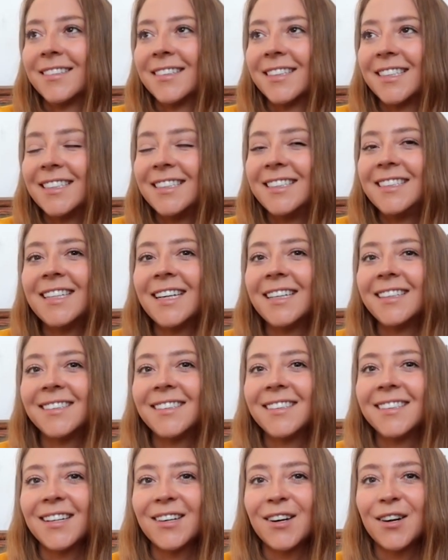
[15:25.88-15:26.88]
like
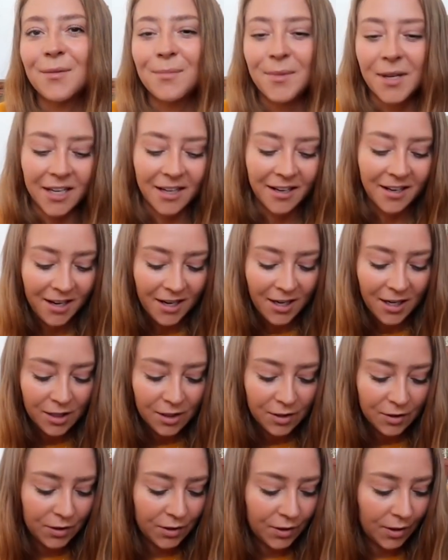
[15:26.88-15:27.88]
dead skin on me.
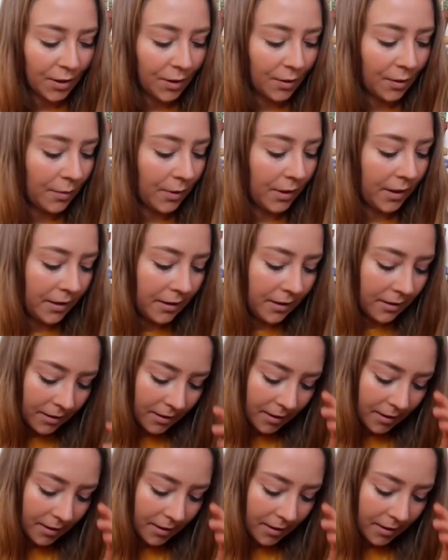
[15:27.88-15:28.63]
So